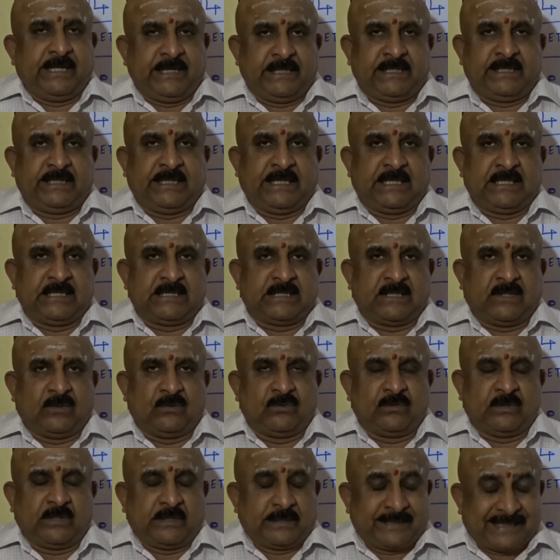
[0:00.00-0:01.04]
it
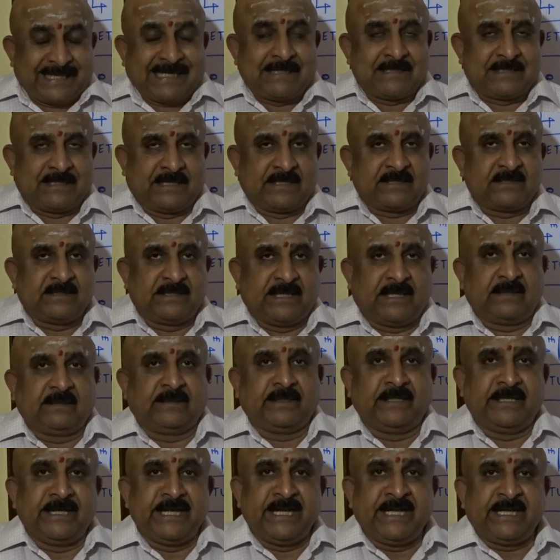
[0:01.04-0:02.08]
tells us
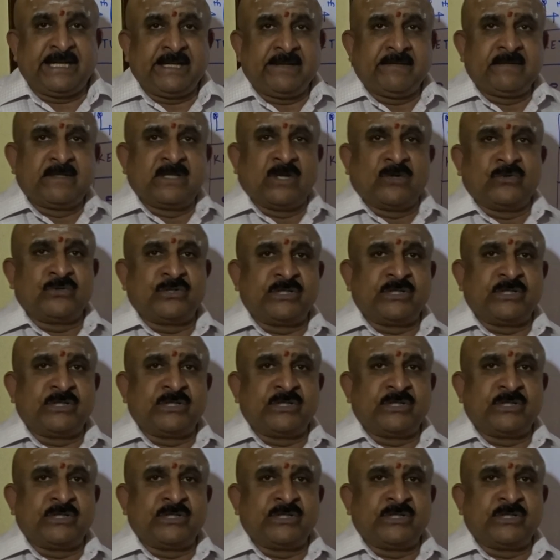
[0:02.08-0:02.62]
that the native's